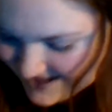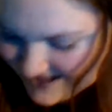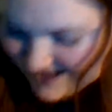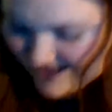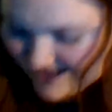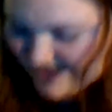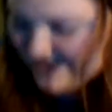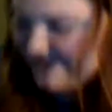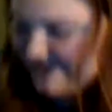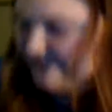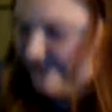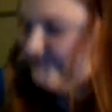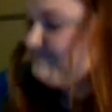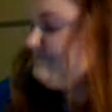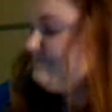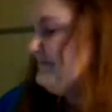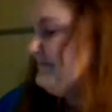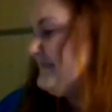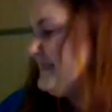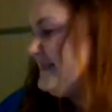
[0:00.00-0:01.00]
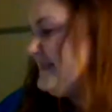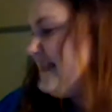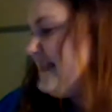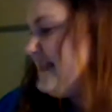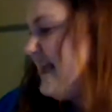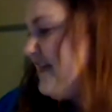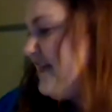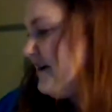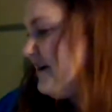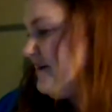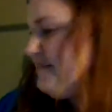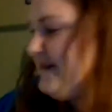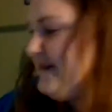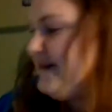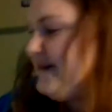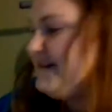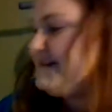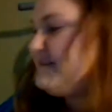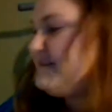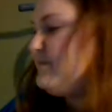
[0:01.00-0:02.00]
The other
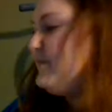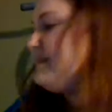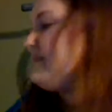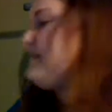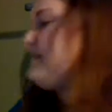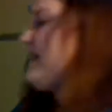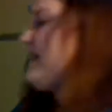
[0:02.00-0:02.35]
comparison ones we